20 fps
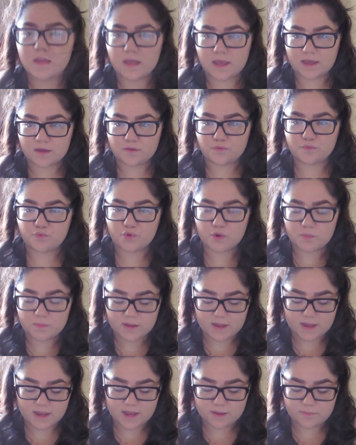And for
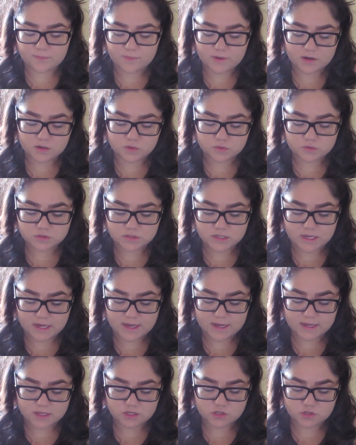my eyebrows,
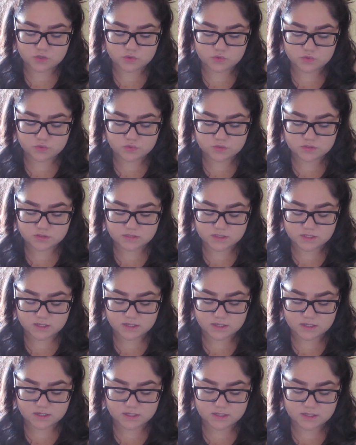I use
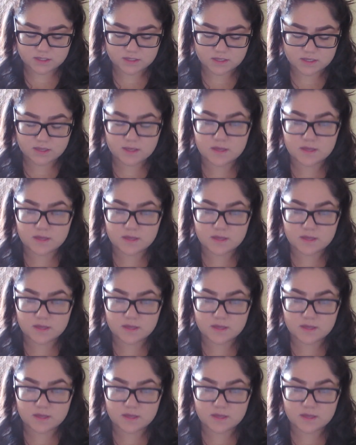the